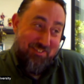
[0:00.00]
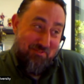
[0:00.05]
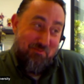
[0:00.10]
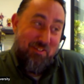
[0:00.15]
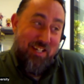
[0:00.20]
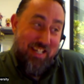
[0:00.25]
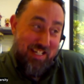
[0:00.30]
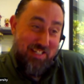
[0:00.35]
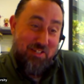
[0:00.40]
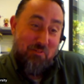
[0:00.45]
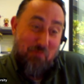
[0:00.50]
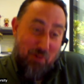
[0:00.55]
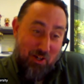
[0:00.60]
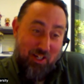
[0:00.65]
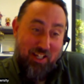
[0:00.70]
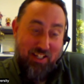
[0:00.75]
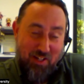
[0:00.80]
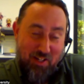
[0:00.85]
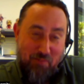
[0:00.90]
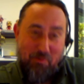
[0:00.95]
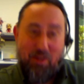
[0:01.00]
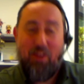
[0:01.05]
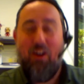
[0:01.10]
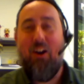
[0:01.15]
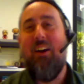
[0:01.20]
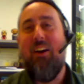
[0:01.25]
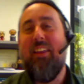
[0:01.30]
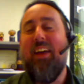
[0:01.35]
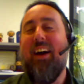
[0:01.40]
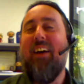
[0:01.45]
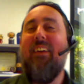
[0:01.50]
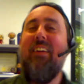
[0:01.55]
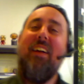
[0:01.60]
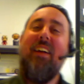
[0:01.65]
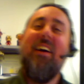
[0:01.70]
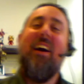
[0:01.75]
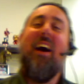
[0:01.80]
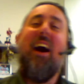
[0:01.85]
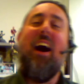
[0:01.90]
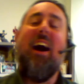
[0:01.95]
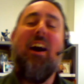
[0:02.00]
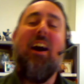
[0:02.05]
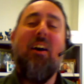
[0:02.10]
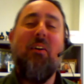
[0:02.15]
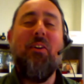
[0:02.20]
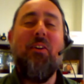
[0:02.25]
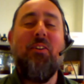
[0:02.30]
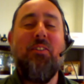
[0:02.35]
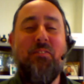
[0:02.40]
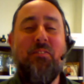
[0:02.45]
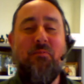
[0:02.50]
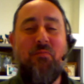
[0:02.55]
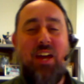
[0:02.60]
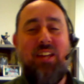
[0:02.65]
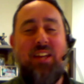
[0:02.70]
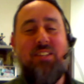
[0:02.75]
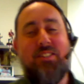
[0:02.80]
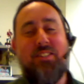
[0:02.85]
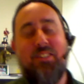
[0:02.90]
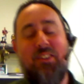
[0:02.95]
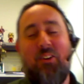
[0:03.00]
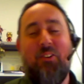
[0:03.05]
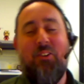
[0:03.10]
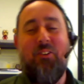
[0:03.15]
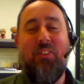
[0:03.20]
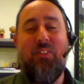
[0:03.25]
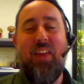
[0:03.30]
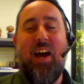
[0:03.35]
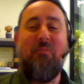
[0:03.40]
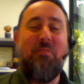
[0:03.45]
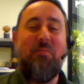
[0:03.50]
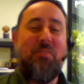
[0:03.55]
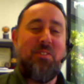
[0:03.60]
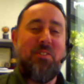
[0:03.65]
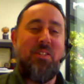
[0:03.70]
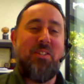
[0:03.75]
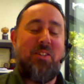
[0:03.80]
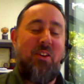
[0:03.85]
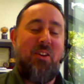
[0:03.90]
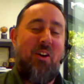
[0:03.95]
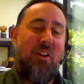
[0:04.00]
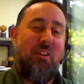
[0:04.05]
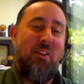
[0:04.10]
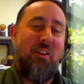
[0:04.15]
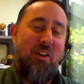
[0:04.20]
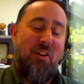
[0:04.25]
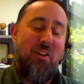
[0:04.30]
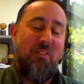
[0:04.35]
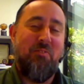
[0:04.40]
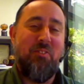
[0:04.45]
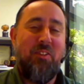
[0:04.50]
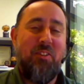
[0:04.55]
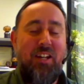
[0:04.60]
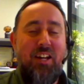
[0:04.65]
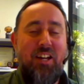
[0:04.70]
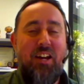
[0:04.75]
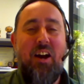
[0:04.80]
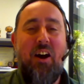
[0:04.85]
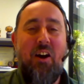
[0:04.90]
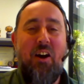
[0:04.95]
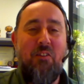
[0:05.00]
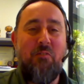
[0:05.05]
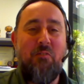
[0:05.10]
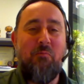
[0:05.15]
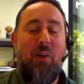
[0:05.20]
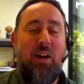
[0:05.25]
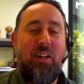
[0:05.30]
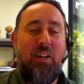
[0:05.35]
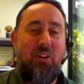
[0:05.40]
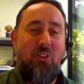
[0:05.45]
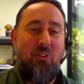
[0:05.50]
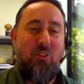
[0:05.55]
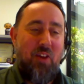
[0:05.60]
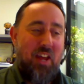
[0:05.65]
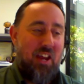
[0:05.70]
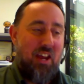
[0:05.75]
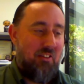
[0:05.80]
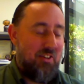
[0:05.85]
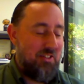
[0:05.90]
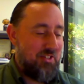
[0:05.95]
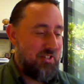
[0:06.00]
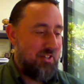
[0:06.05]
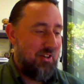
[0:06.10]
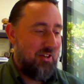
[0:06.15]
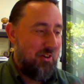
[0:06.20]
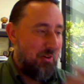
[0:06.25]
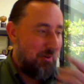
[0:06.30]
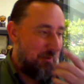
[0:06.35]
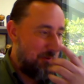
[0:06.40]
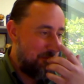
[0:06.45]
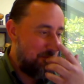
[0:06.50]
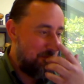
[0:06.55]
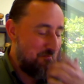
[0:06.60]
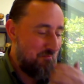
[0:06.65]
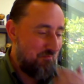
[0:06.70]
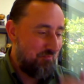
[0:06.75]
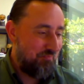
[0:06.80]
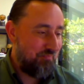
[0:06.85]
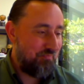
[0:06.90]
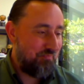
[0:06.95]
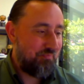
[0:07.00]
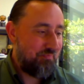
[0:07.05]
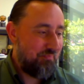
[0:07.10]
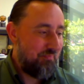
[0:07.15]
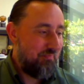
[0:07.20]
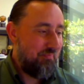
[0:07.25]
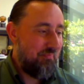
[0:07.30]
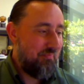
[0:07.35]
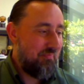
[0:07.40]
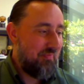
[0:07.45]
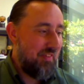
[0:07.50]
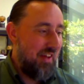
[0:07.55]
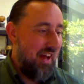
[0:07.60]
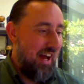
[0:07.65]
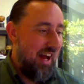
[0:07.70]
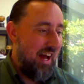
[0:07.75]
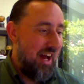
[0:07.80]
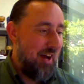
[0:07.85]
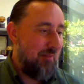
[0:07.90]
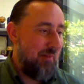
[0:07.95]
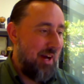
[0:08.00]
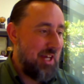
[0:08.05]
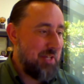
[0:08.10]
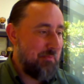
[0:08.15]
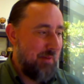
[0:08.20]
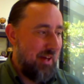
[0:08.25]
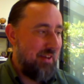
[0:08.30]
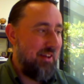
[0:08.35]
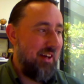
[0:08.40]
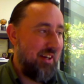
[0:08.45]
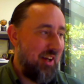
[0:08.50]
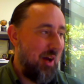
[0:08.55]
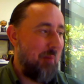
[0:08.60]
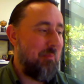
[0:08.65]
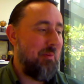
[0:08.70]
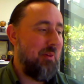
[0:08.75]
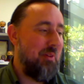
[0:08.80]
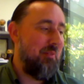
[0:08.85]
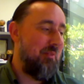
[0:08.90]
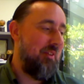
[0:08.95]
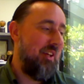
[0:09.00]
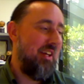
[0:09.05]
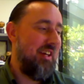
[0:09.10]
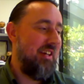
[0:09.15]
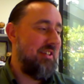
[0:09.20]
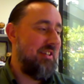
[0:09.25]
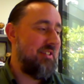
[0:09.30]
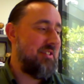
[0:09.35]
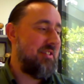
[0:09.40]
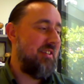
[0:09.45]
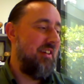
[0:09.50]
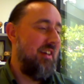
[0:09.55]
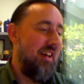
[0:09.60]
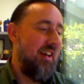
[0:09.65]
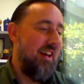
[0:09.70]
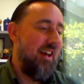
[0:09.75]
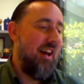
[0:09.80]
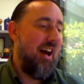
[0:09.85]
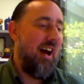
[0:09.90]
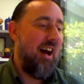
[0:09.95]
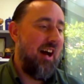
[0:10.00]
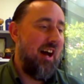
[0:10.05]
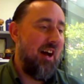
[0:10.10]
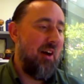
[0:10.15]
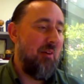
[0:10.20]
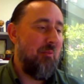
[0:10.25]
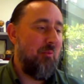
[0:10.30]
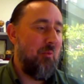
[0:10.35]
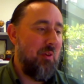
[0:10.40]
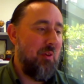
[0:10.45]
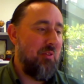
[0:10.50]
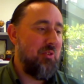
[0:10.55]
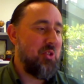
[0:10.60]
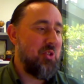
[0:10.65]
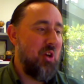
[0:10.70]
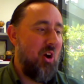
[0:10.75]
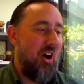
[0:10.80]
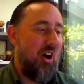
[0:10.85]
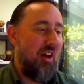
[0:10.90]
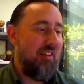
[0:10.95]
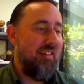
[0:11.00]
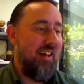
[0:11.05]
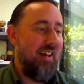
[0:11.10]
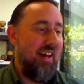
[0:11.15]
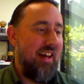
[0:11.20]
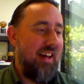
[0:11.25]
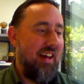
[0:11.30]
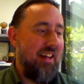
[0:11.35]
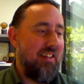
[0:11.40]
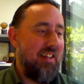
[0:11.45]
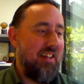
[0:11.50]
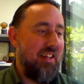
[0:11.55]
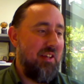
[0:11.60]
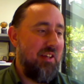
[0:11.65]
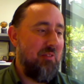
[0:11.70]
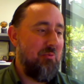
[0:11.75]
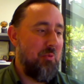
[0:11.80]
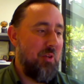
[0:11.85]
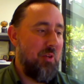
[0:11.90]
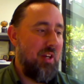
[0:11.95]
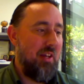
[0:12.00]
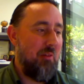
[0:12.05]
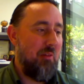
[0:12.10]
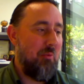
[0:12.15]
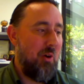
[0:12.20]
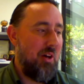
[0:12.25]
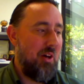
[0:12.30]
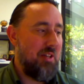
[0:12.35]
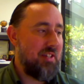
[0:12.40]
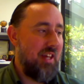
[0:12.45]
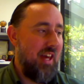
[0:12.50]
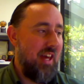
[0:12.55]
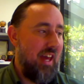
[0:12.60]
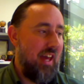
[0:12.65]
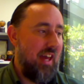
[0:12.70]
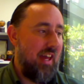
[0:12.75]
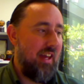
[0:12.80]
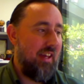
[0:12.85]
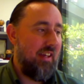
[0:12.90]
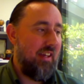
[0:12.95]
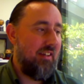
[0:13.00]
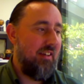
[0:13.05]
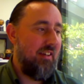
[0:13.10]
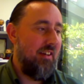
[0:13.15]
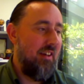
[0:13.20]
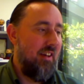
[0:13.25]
we need to work it a little bit harder. Uh, and so that was the start of my career. And so I spent a couple of years with John, and he really was we